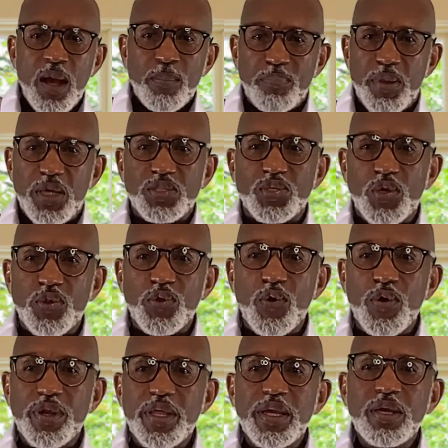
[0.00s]
place your
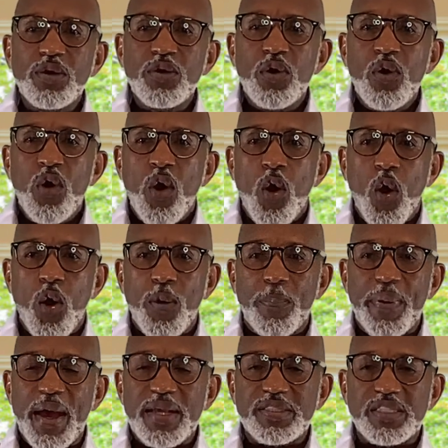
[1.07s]
anointing on
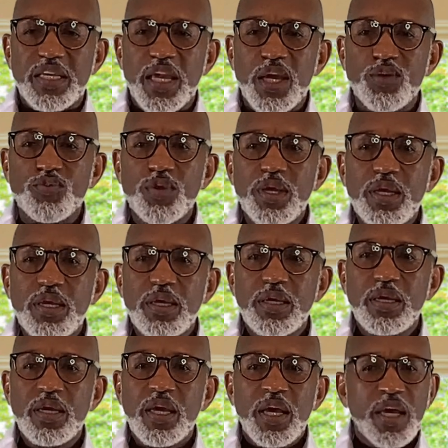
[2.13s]
Pastor Henry.
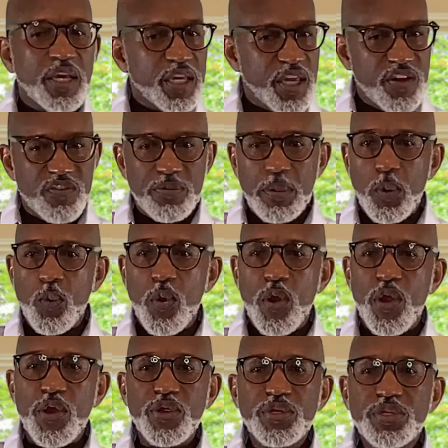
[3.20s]
Give him a
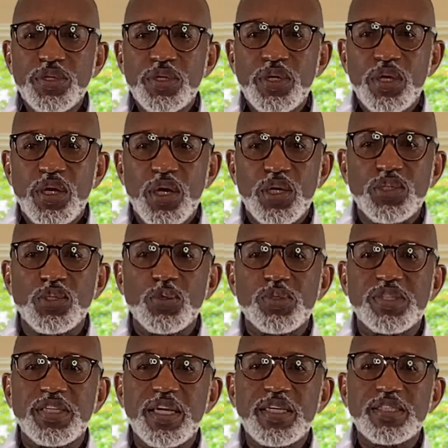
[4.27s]
word in due
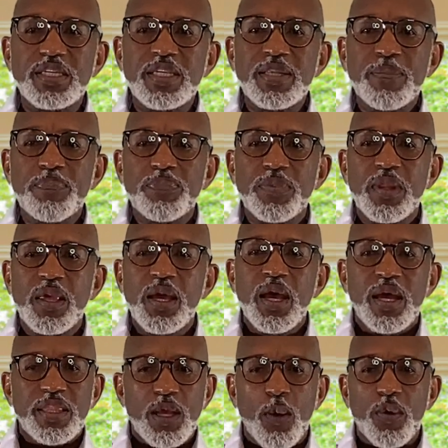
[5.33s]
season
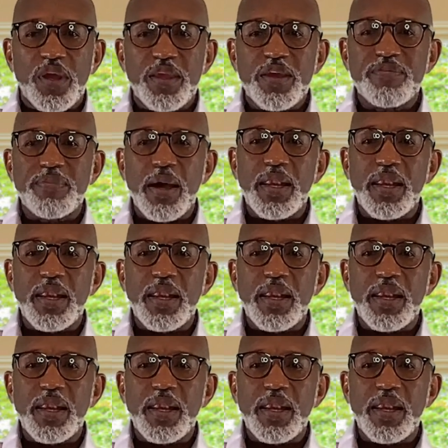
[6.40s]
that will give my